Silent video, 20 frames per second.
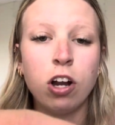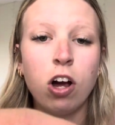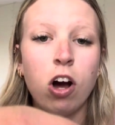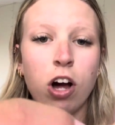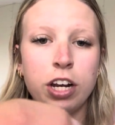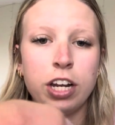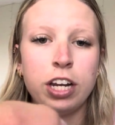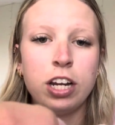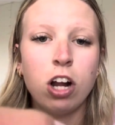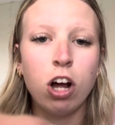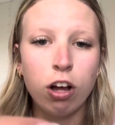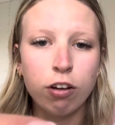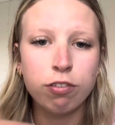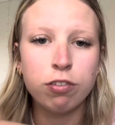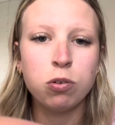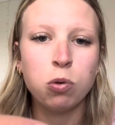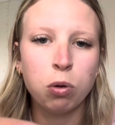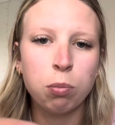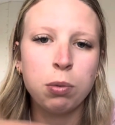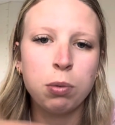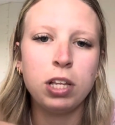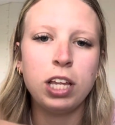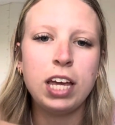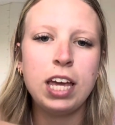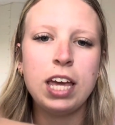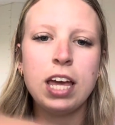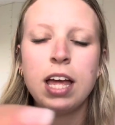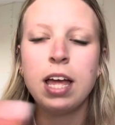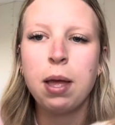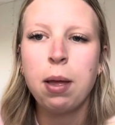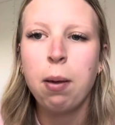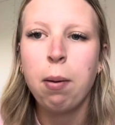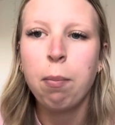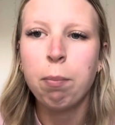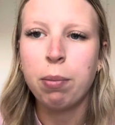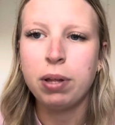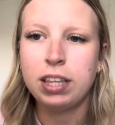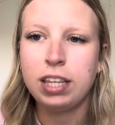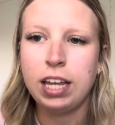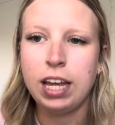on and off normally,
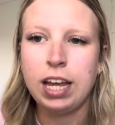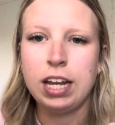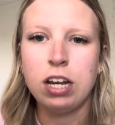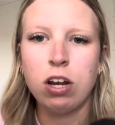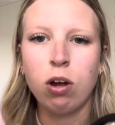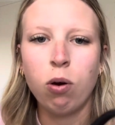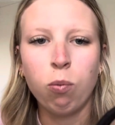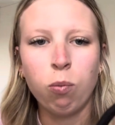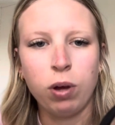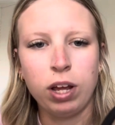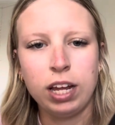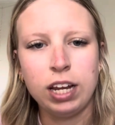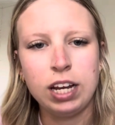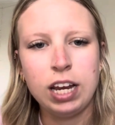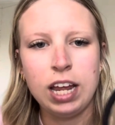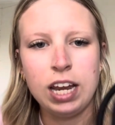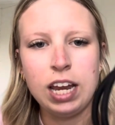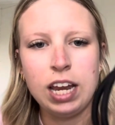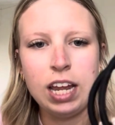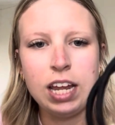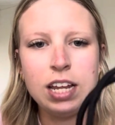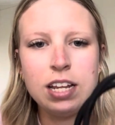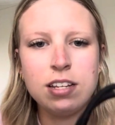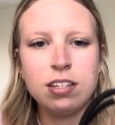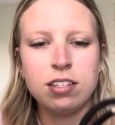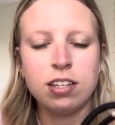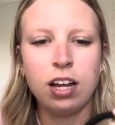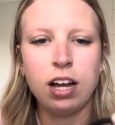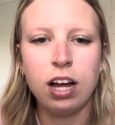but then when it is